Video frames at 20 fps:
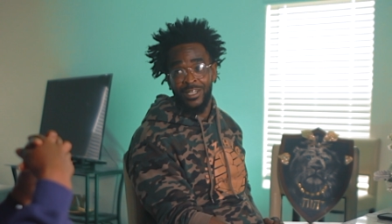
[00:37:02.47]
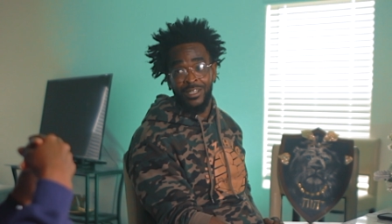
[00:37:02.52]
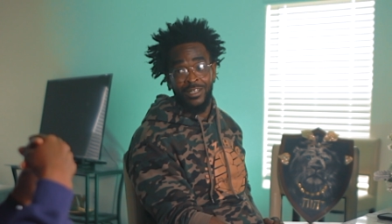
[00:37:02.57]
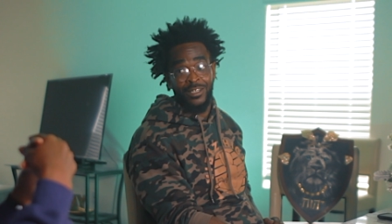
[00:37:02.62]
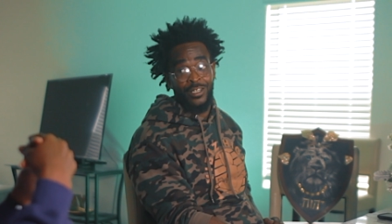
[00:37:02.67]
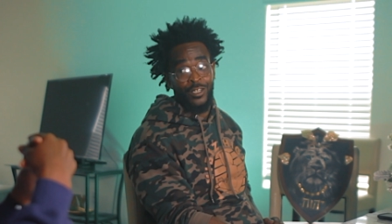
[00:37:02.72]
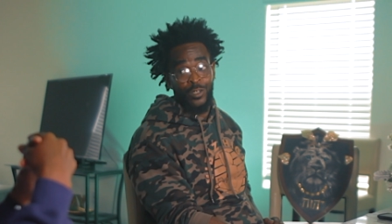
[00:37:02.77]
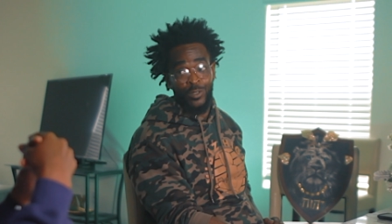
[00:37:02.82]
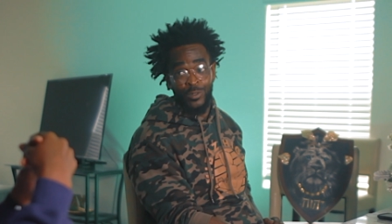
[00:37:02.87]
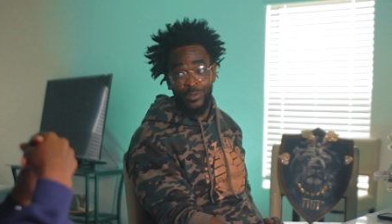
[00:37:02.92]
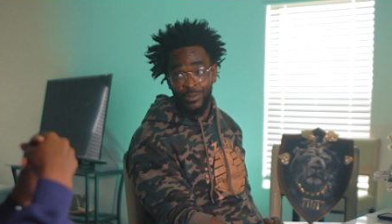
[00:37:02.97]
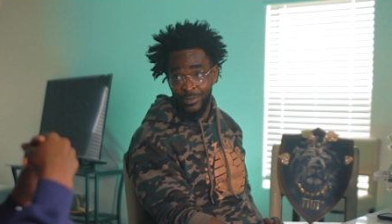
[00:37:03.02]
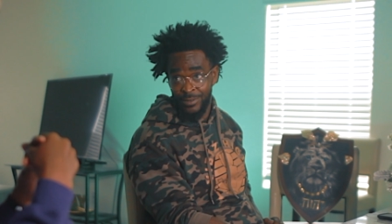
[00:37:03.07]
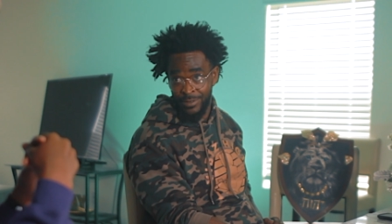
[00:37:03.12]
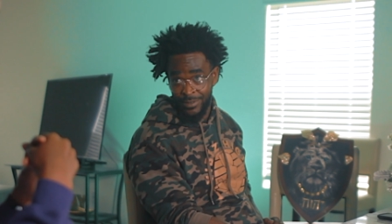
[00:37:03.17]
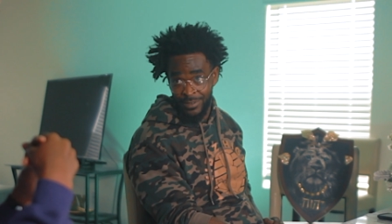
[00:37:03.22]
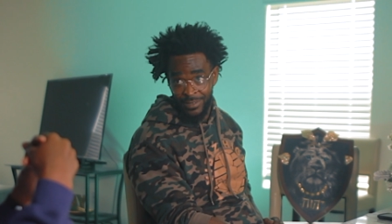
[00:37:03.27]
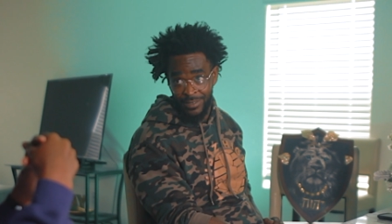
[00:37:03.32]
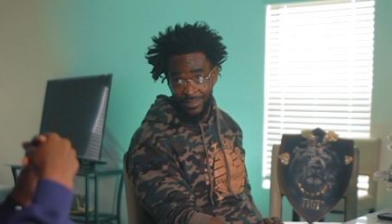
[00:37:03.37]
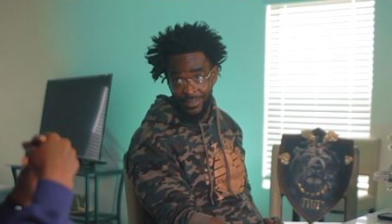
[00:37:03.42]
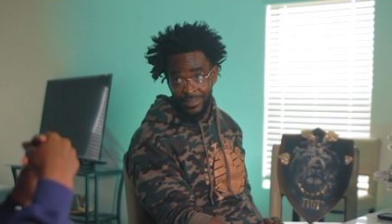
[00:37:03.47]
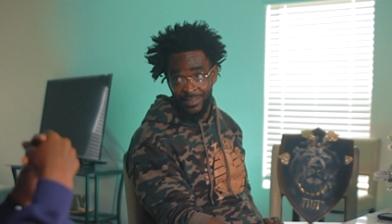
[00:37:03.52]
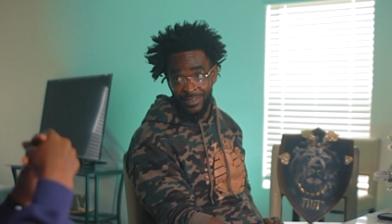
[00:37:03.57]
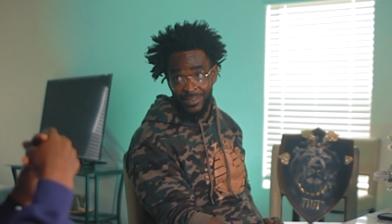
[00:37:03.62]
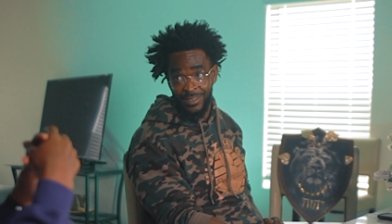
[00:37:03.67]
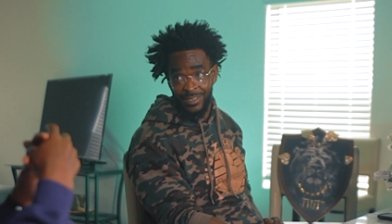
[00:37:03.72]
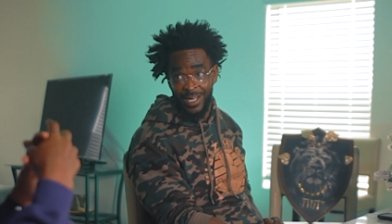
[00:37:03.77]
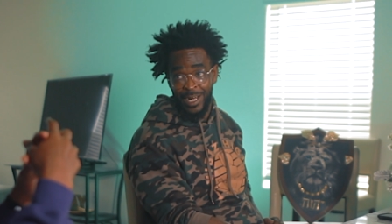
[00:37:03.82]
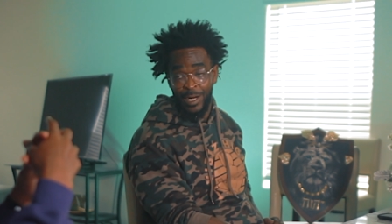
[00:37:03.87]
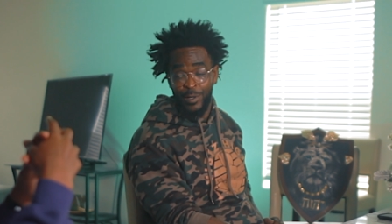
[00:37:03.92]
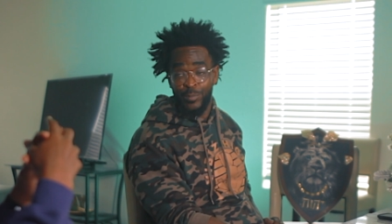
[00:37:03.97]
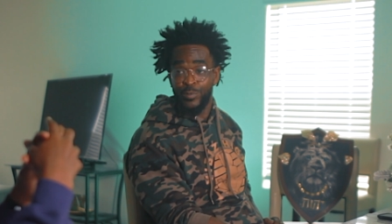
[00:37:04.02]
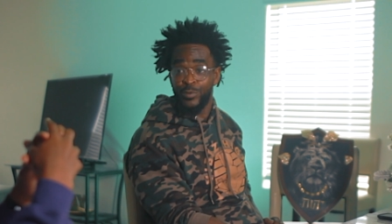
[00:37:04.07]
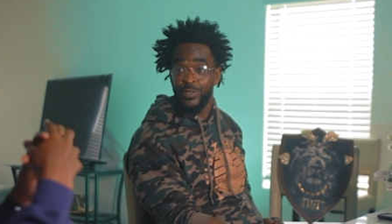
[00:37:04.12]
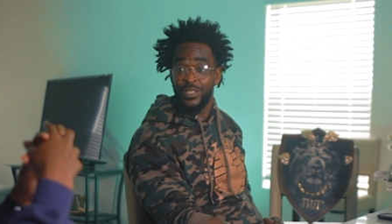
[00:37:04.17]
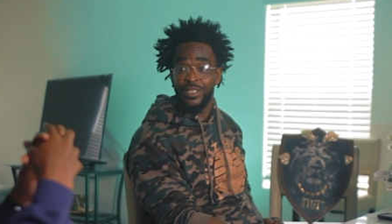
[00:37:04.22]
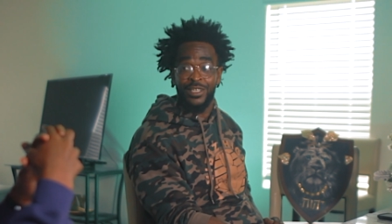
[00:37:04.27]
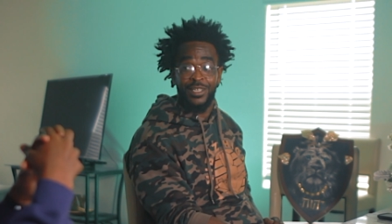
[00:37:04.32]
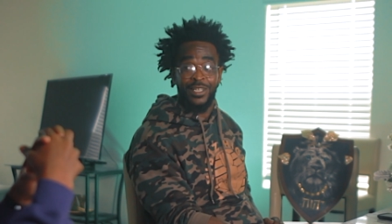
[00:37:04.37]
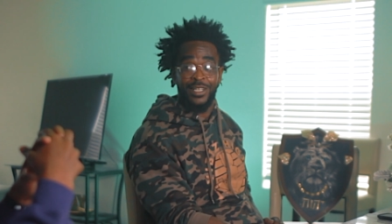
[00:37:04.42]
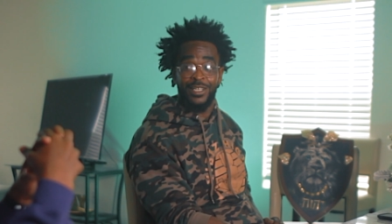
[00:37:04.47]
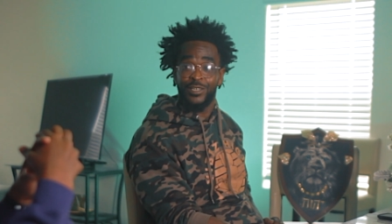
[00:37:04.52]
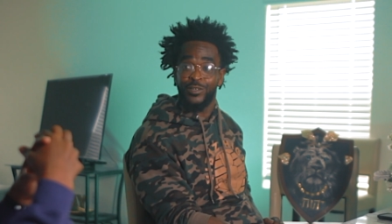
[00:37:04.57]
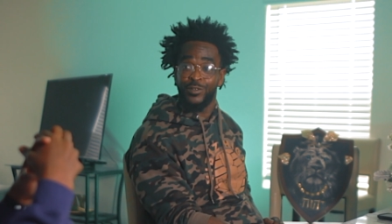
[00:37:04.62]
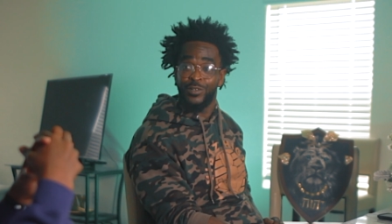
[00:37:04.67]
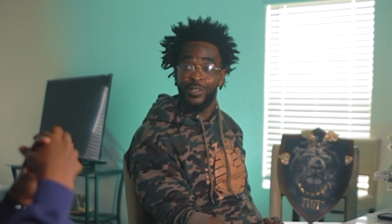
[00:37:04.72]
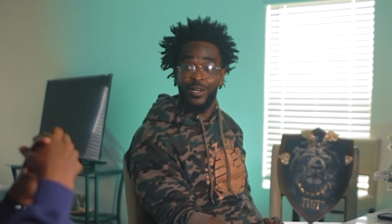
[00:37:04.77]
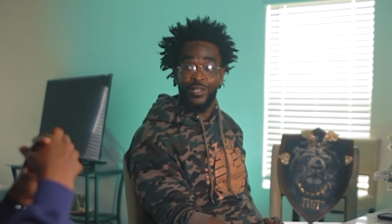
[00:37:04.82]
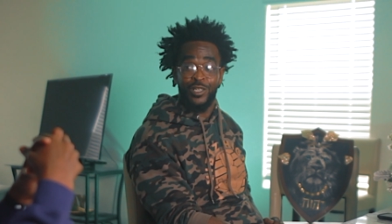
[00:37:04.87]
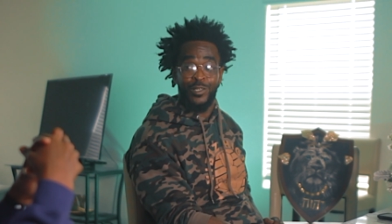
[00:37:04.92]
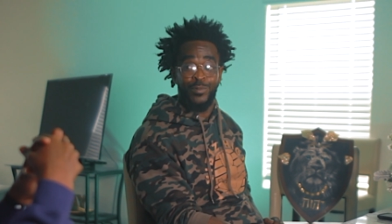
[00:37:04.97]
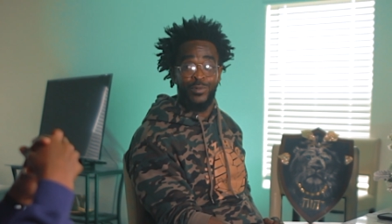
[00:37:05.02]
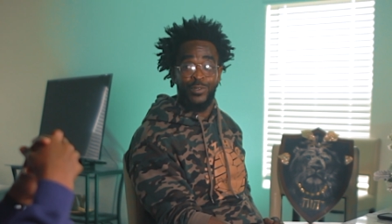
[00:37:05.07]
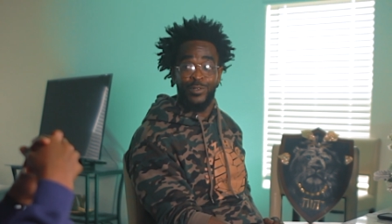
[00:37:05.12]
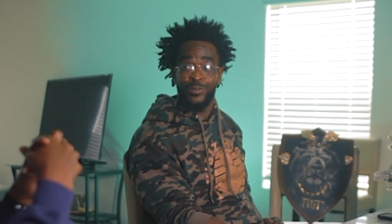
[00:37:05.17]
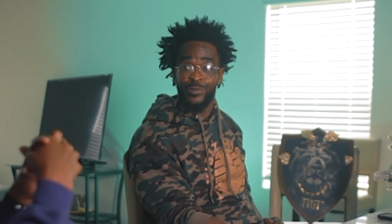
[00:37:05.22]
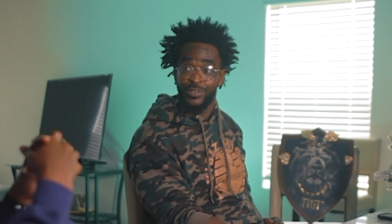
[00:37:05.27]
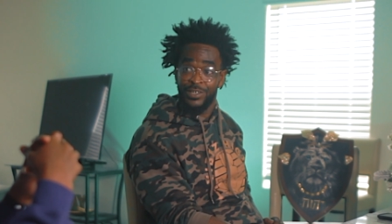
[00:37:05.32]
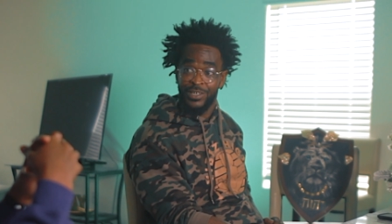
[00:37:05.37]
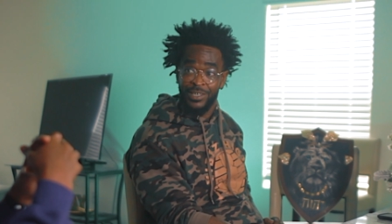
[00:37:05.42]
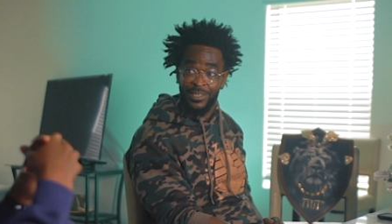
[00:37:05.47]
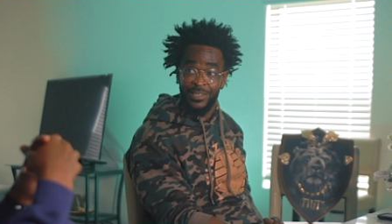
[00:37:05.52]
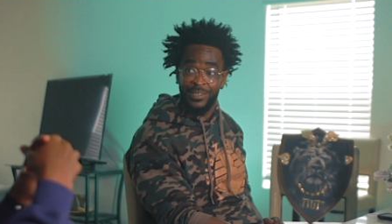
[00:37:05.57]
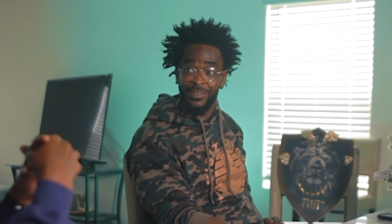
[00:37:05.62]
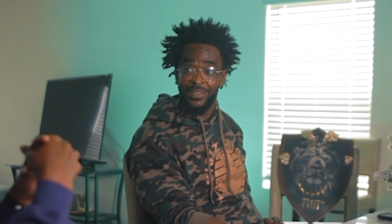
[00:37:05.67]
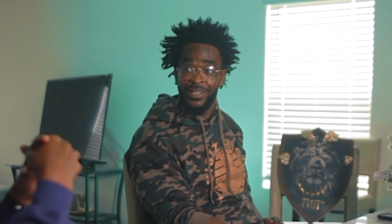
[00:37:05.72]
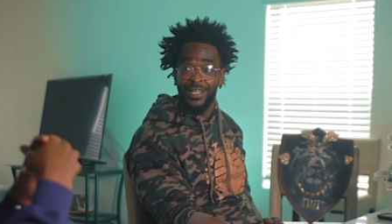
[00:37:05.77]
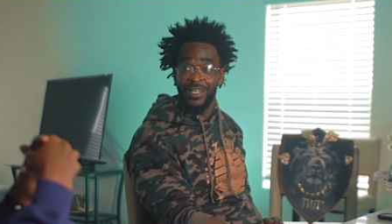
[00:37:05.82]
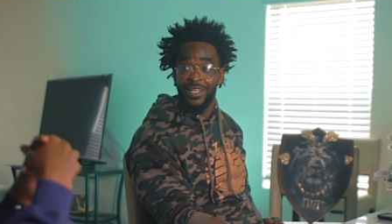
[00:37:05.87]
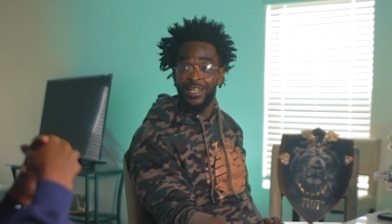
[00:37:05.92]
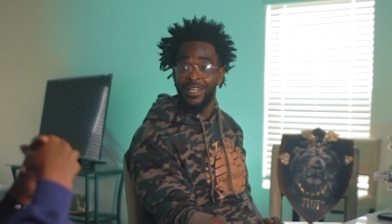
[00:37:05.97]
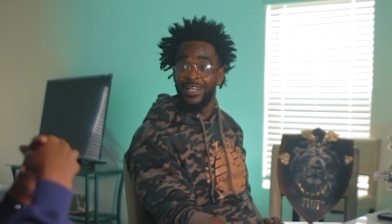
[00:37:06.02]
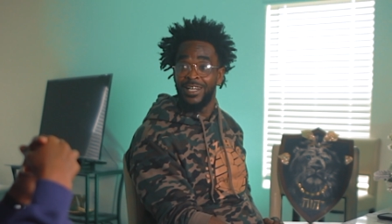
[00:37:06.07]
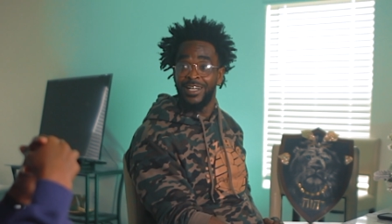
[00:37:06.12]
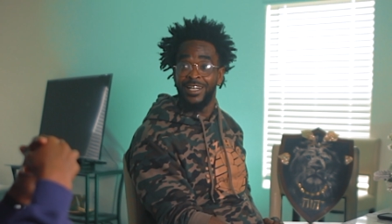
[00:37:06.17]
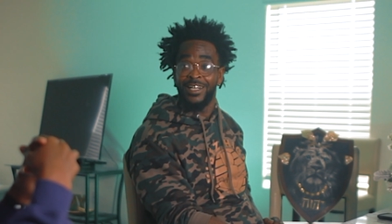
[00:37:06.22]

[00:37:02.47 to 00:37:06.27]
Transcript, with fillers: Mm-hmm. No. Mm-hmm. I appreciate your entrepreneurship. Mm-hmm.